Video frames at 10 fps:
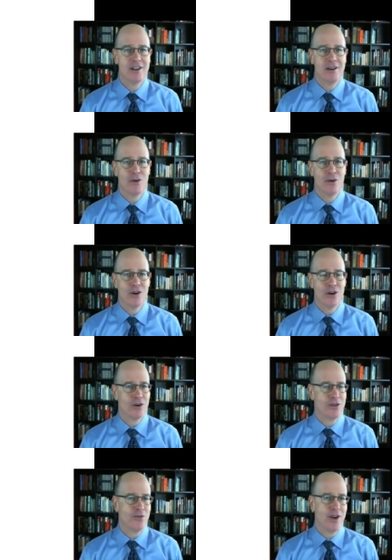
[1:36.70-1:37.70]
or
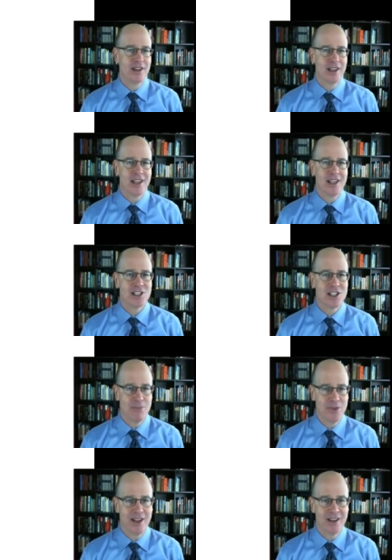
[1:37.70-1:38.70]
earth-friendly,
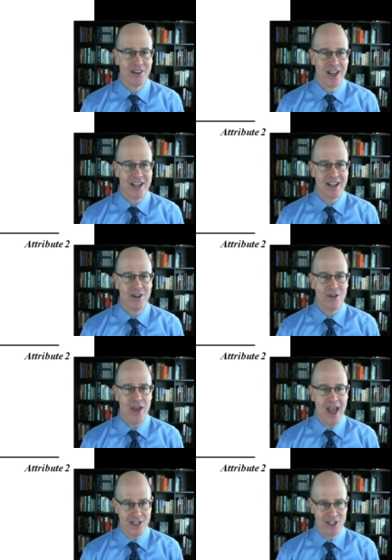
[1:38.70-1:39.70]
something like
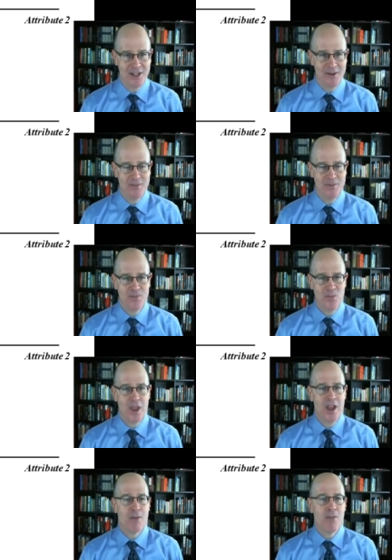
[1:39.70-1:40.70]
that.
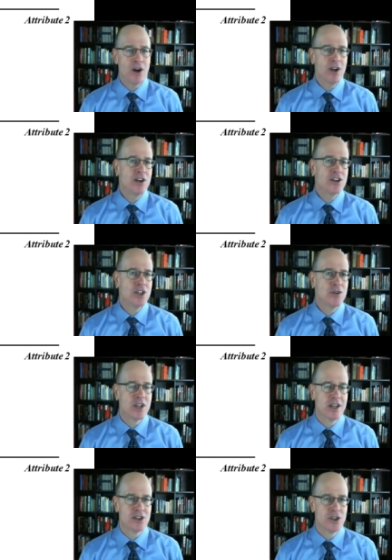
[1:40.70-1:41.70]
Marketers use
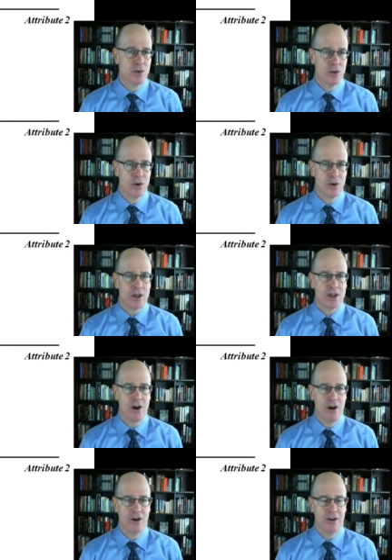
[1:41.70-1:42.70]
a tool
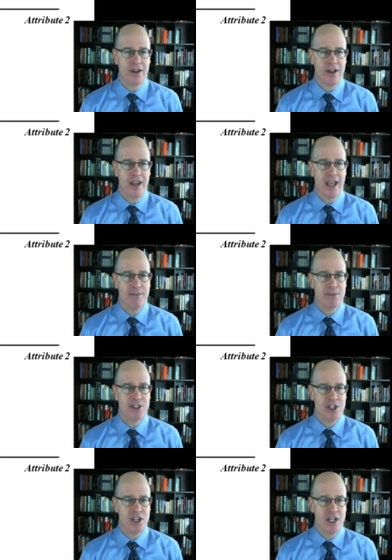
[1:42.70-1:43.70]
called a
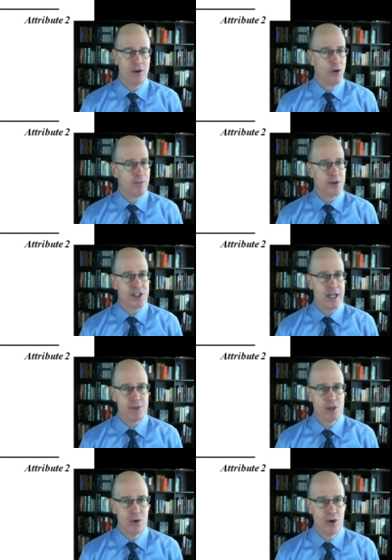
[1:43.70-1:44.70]
positioning or
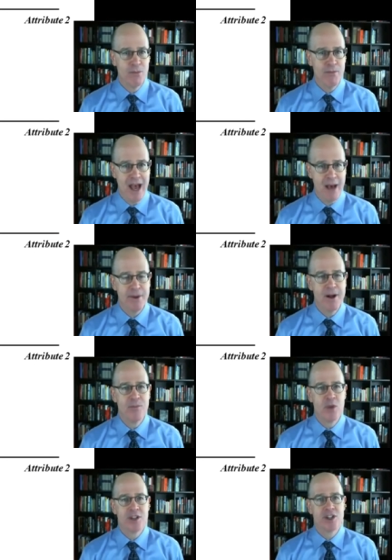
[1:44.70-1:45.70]
perceptual map
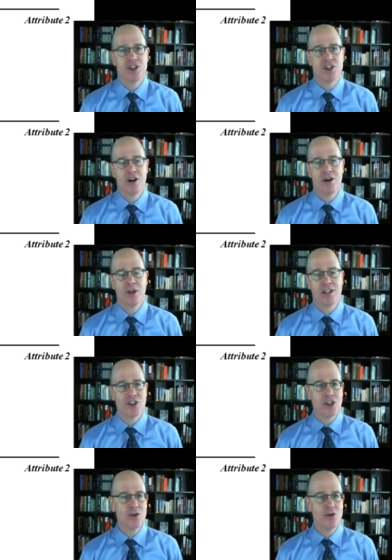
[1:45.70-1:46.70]
to show in
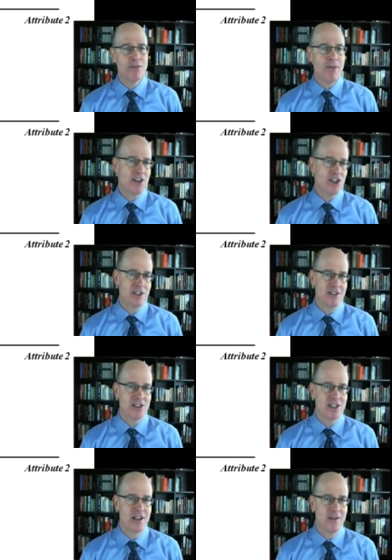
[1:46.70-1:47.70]
two
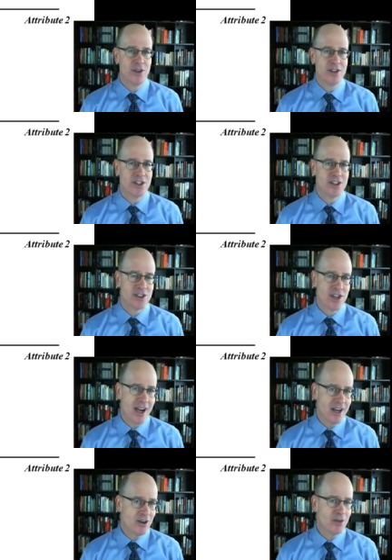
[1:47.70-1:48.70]
dimensions the
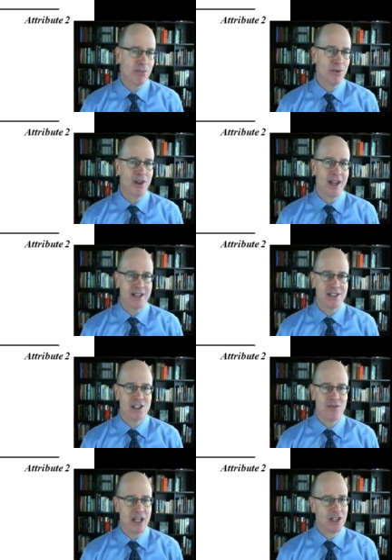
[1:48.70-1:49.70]
desired place
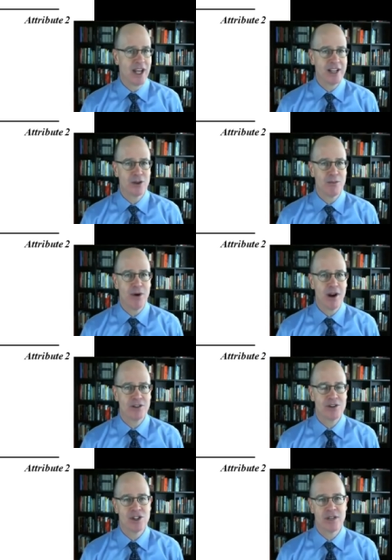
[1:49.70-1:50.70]
they'd like their product
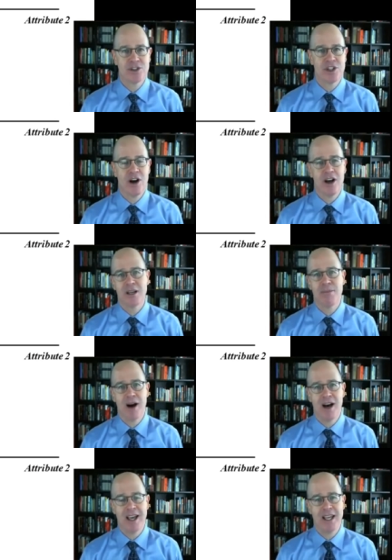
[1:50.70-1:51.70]
or service to
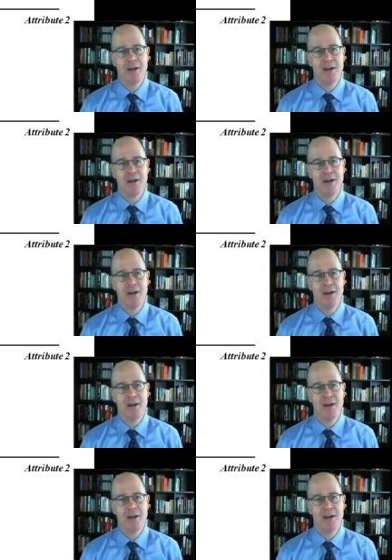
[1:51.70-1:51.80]
occupy